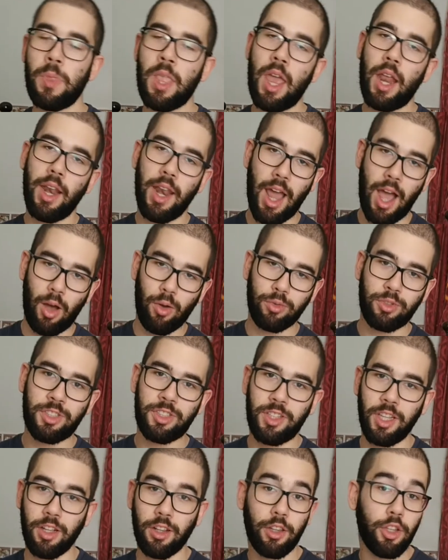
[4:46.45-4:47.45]
Now,
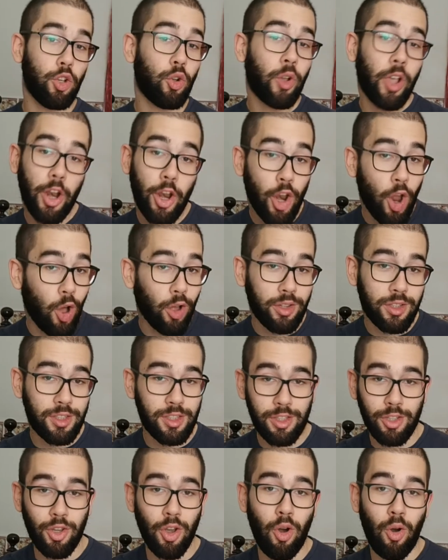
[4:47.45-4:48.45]
still, you cannot
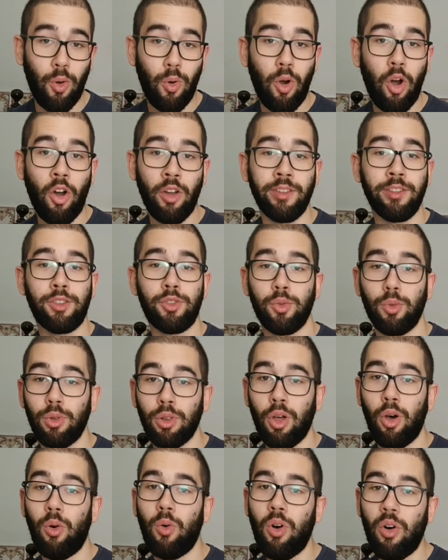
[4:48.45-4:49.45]
go on too
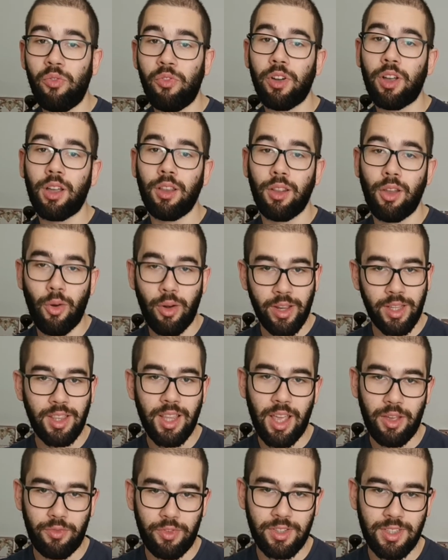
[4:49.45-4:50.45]
low of a caloric
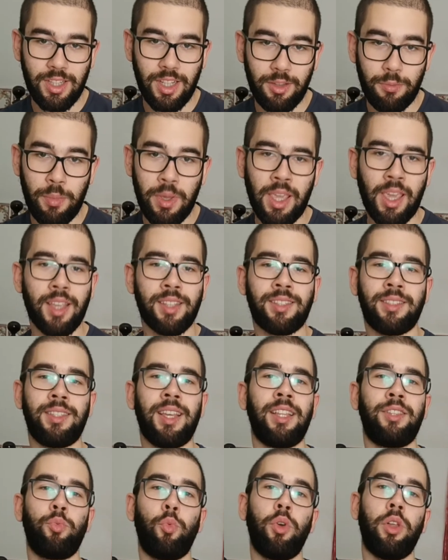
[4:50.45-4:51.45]
deficit, because
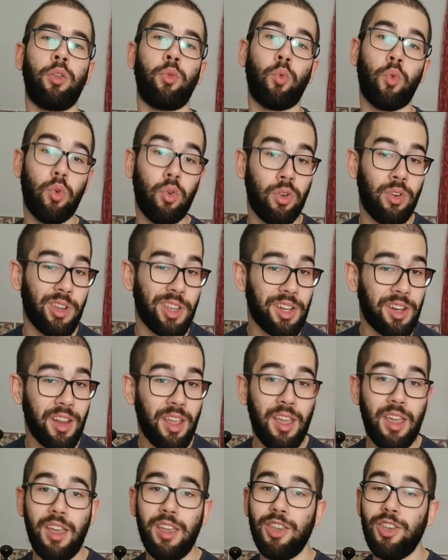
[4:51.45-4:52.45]
that will ruin
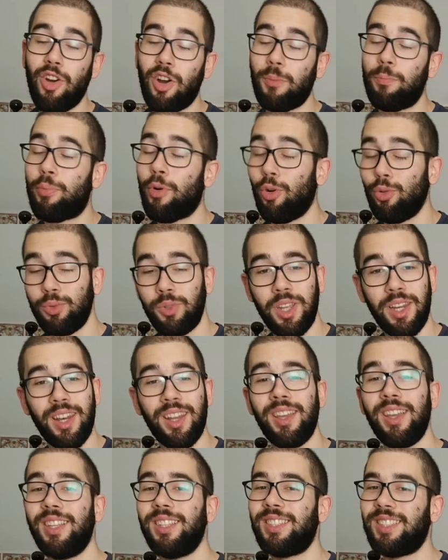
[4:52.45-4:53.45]
your
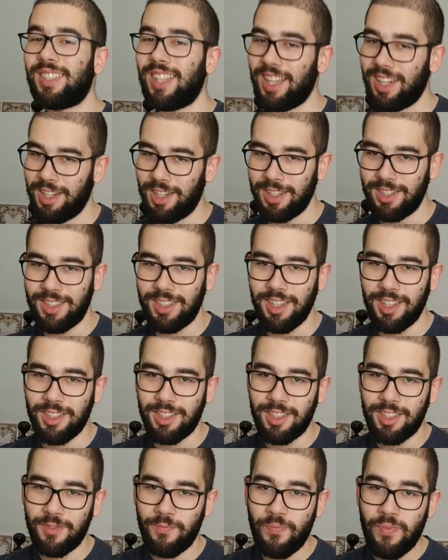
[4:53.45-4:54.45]
protein synthesis.